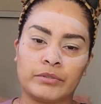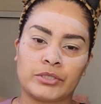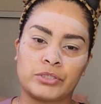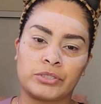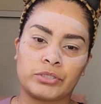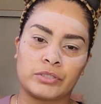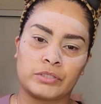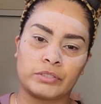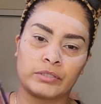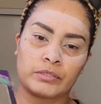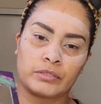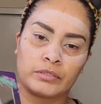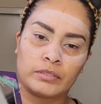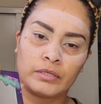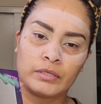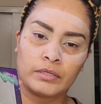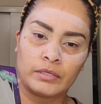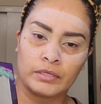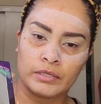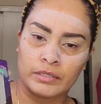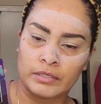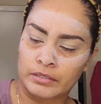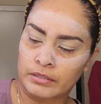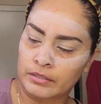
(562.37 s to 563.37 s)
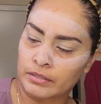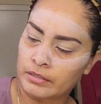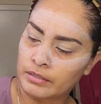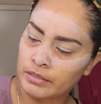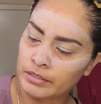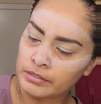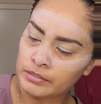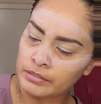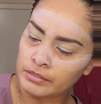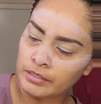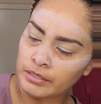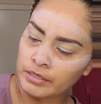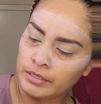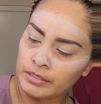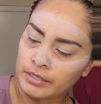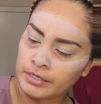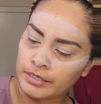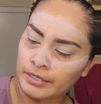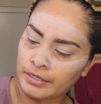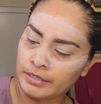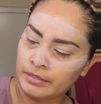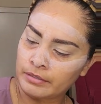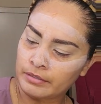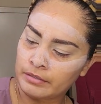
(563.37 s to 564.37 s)
which is this
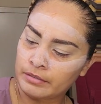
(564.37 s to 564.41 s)
color.